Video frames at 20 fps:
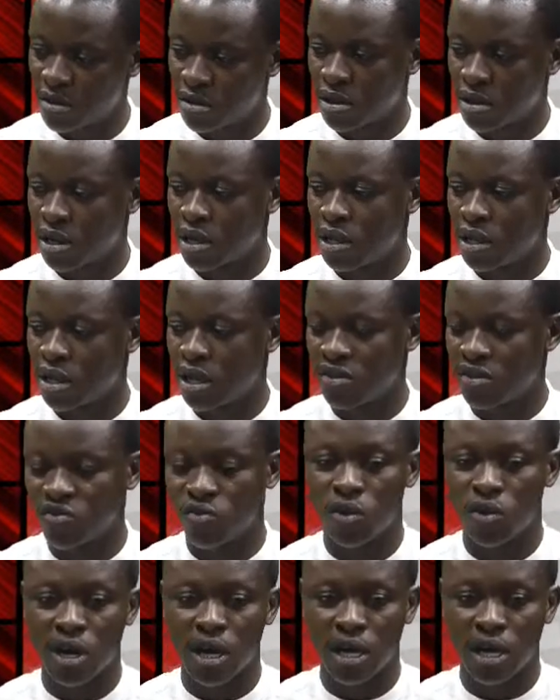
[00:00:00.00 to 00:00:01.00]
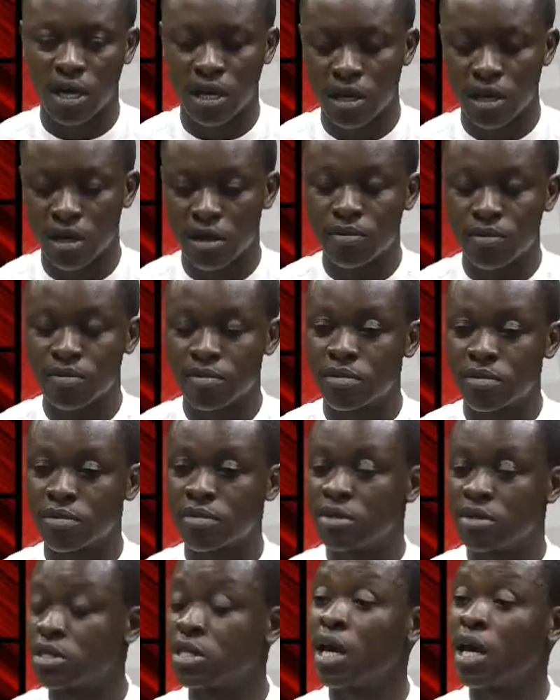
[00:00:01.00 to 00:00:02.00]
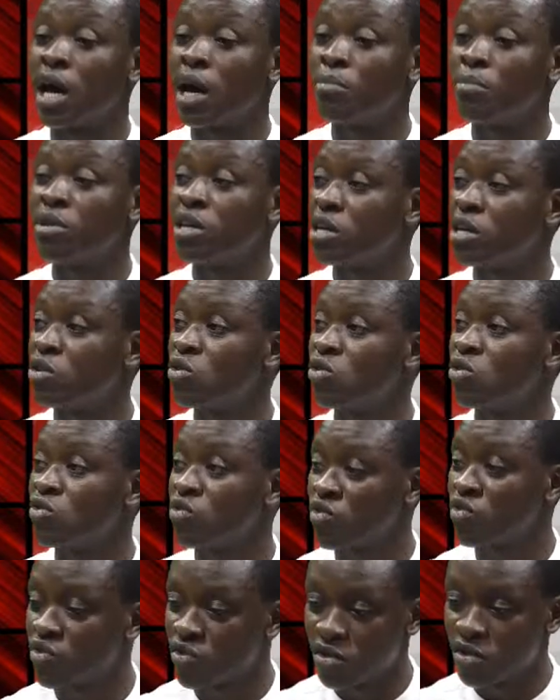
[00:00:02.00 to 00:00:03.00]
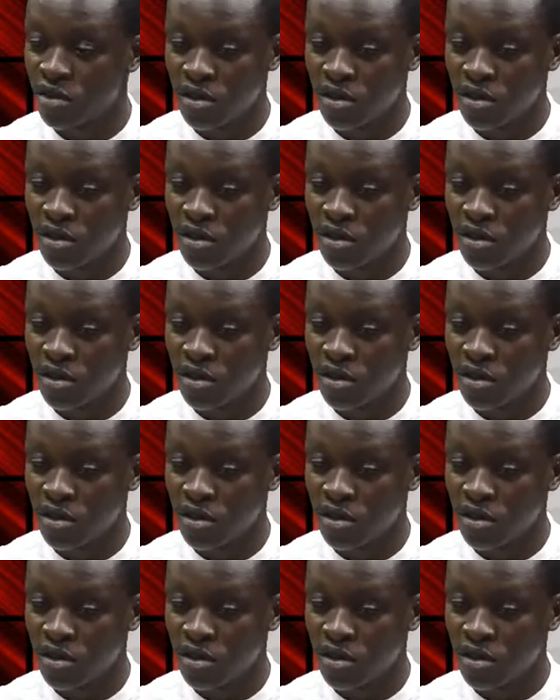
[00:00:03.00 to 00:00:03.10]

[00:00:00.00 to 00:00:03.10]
And that's why they say happy are those